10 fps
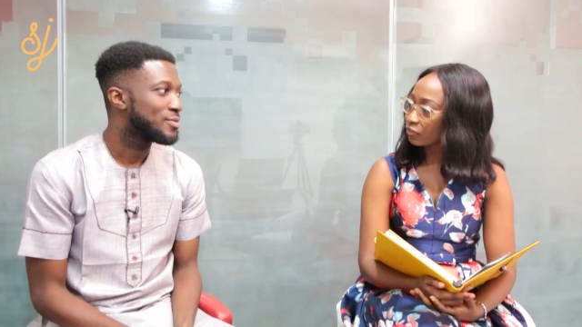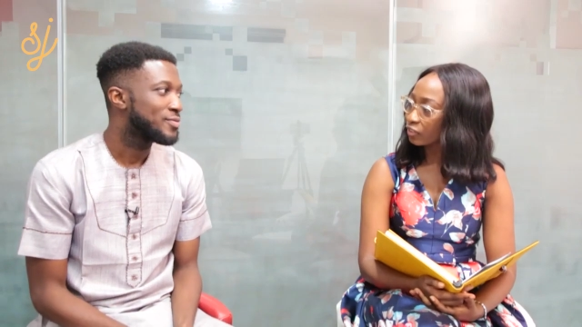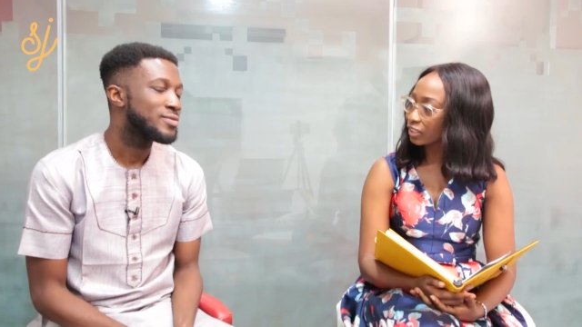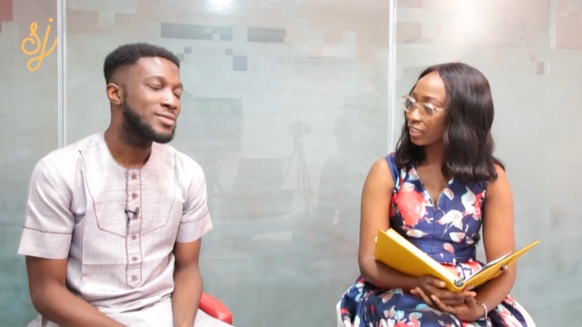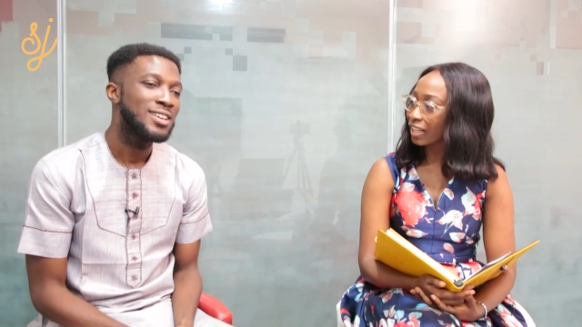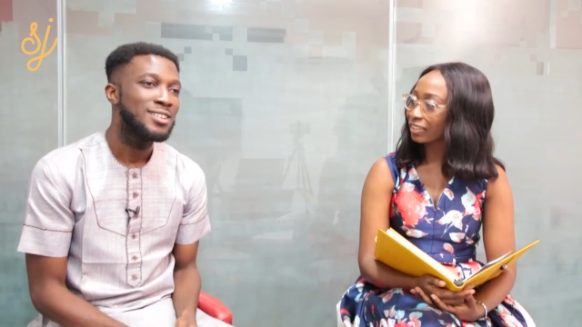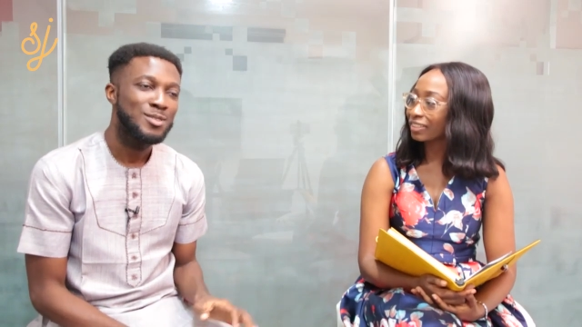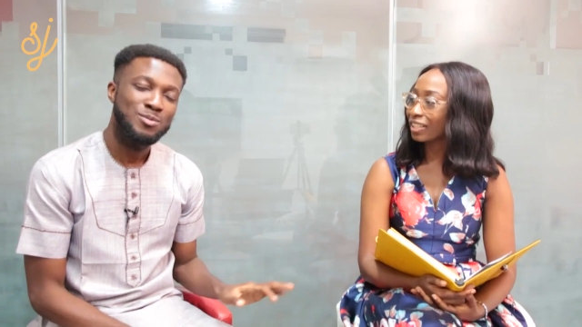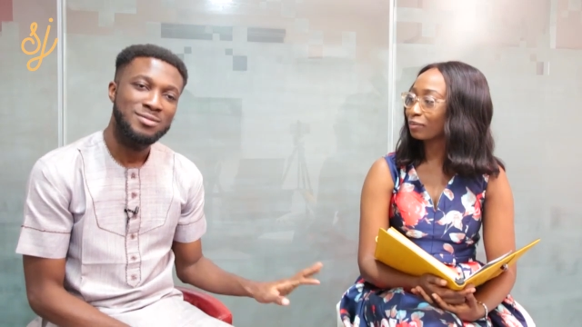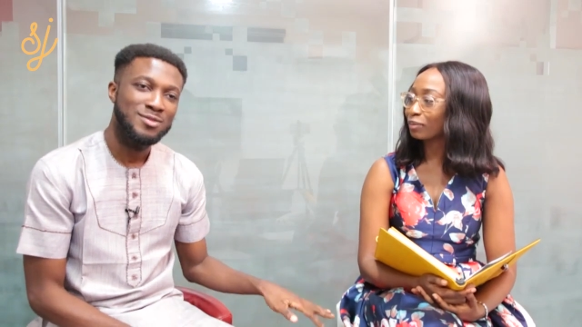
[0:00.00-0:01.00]
Speaker 1: with a first
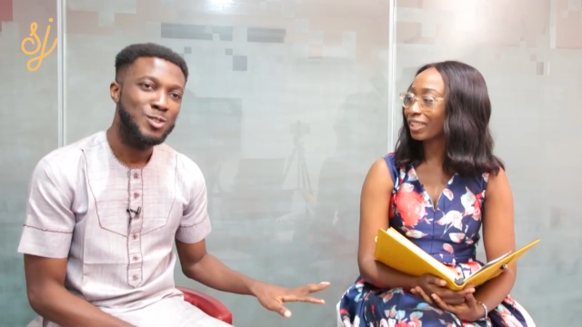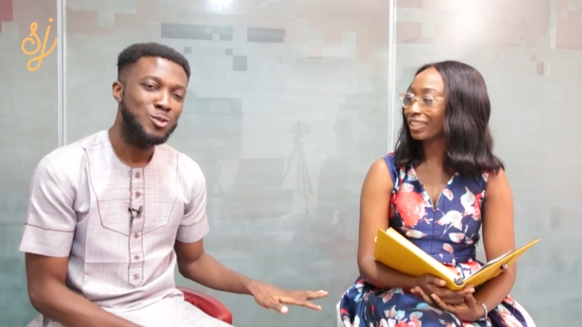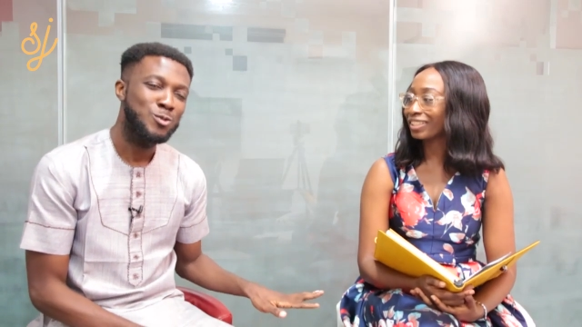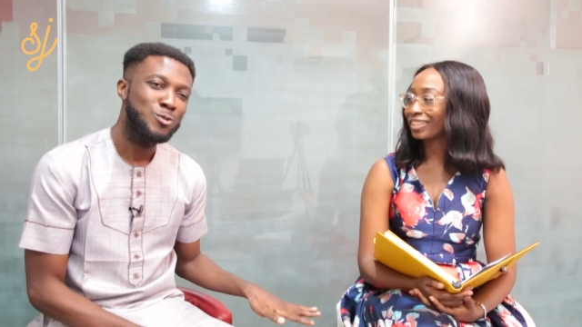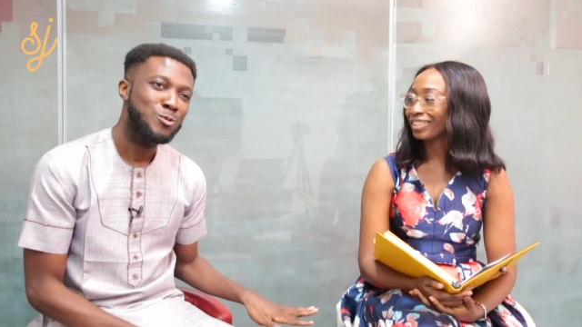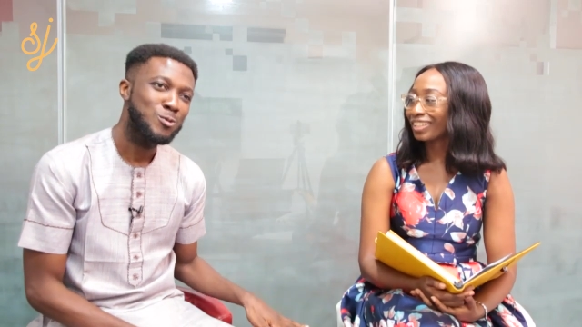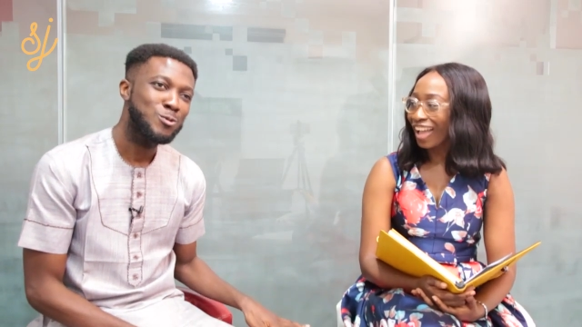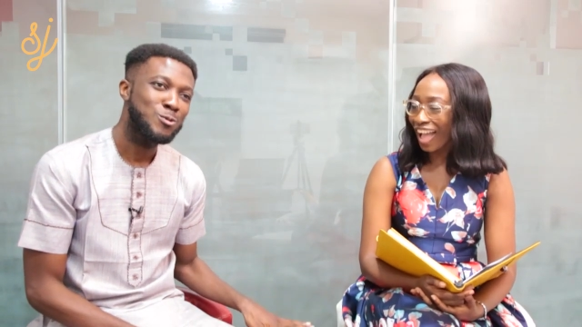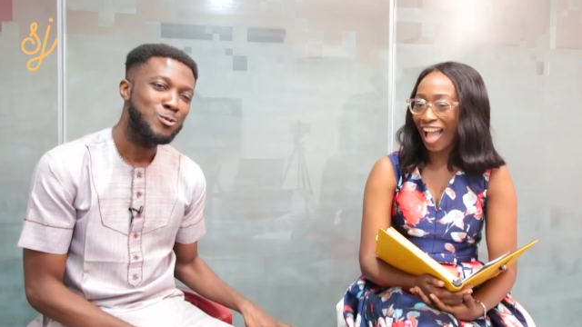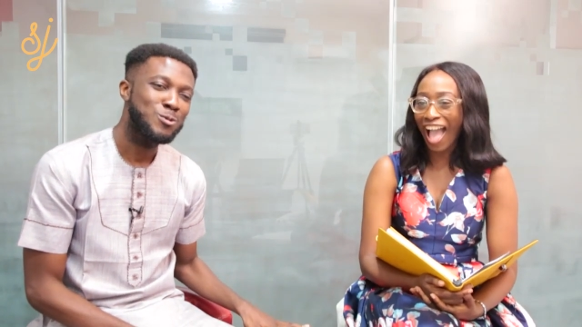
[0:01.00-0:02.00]
class now, please.
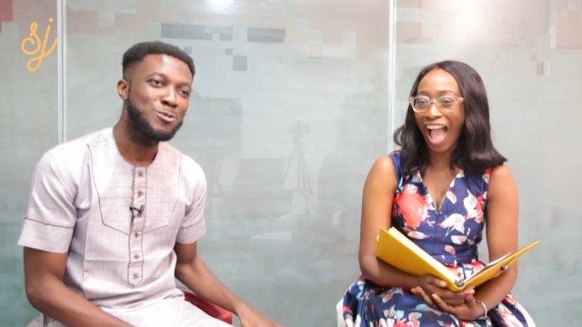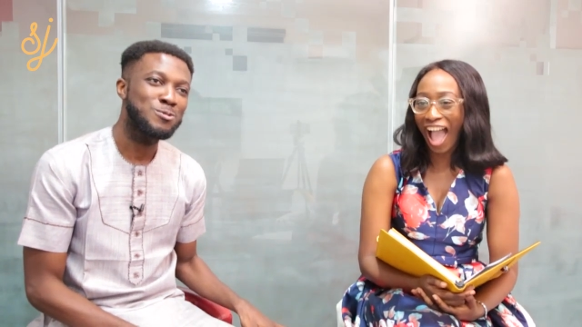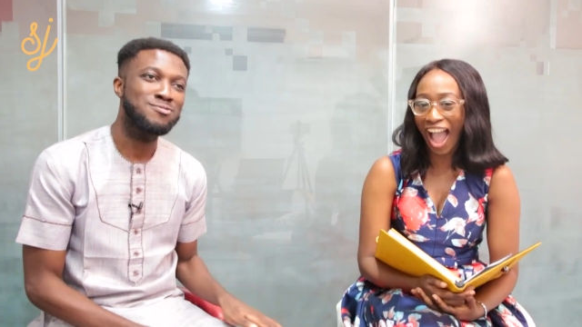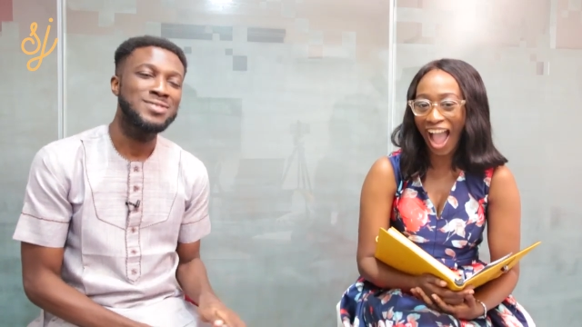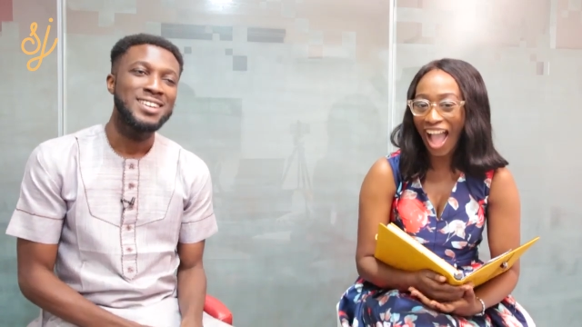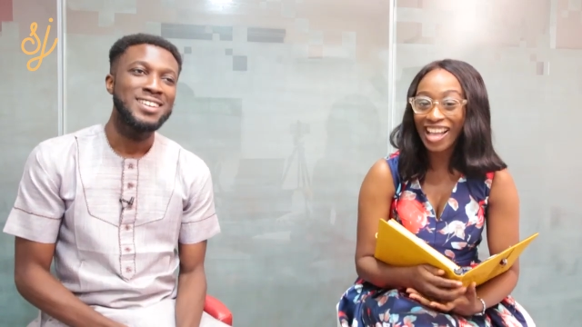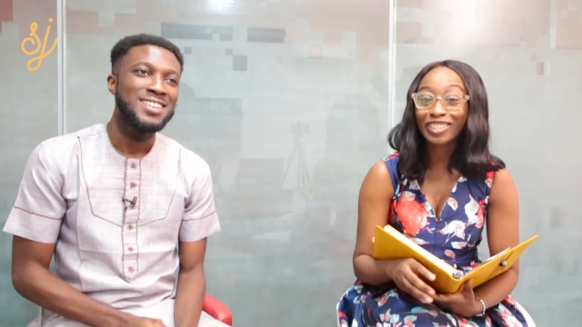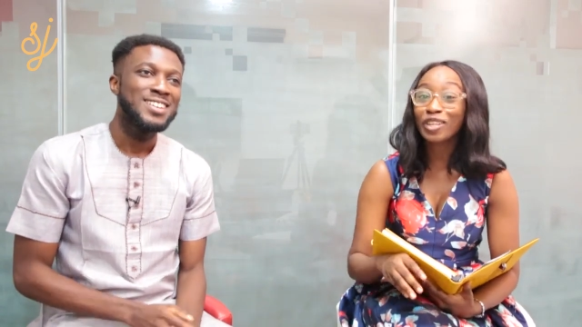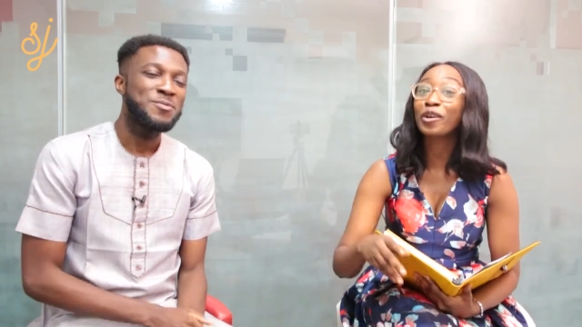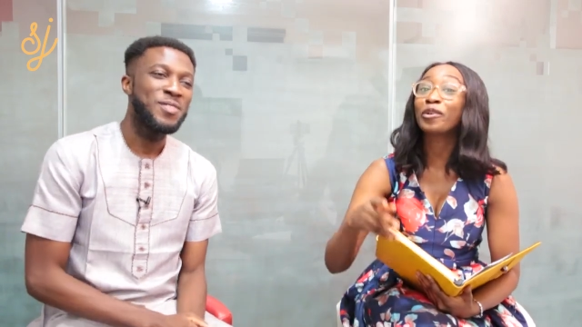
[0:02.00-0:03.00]

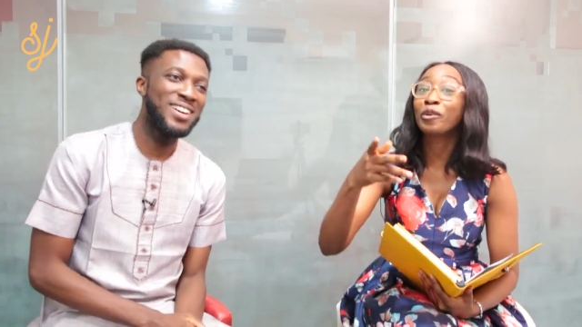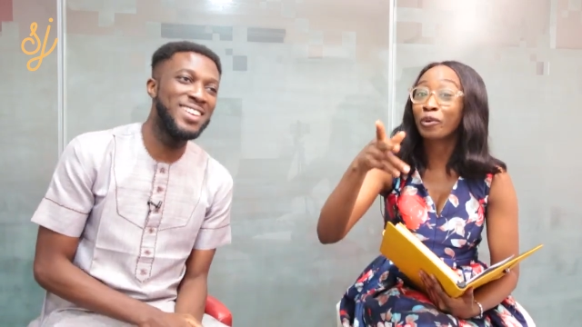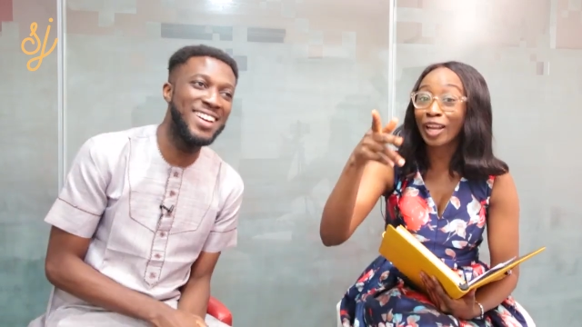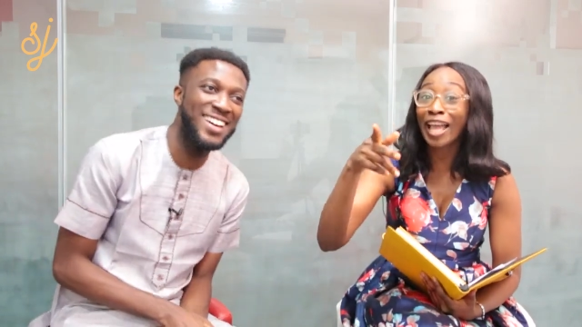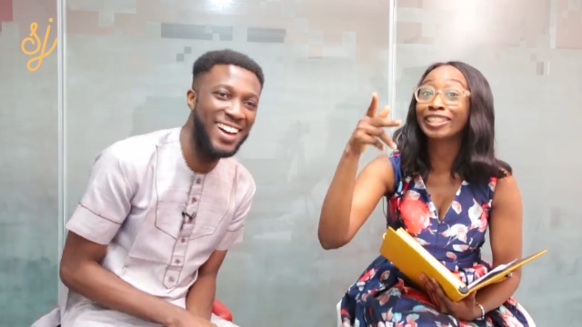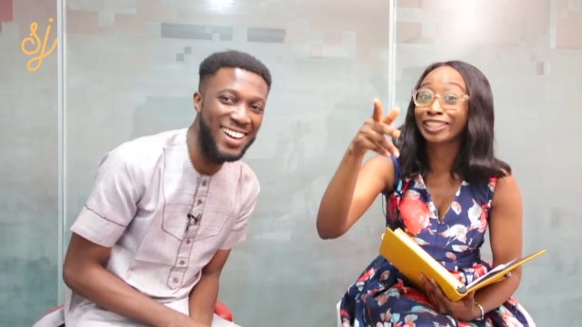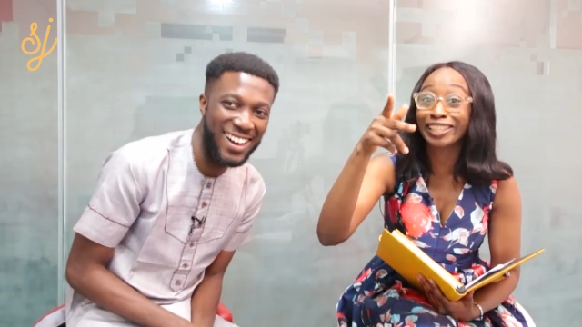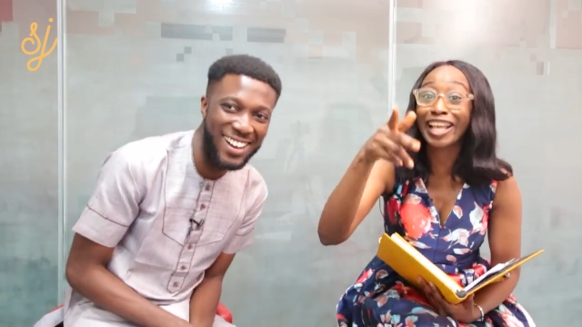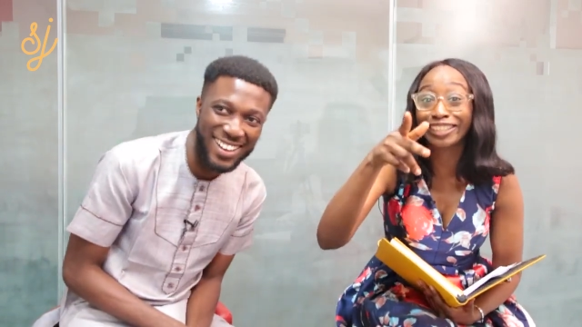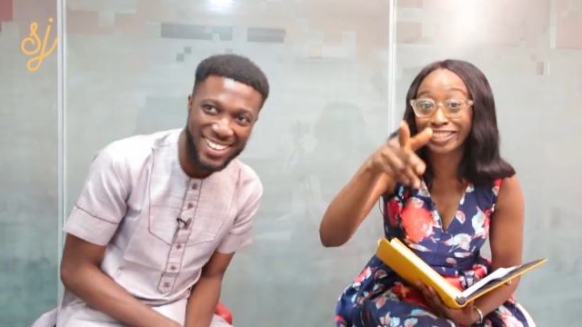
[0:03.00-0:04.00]
no, let's
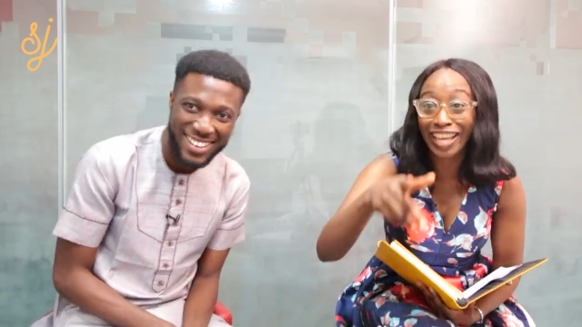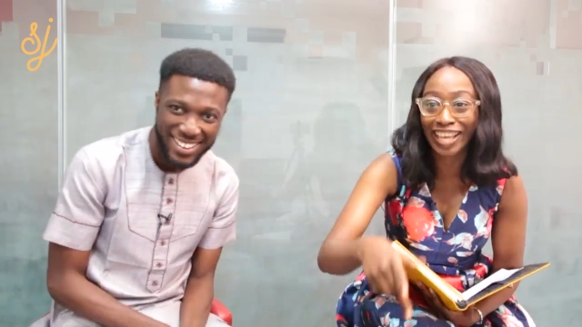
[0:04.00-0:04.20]
say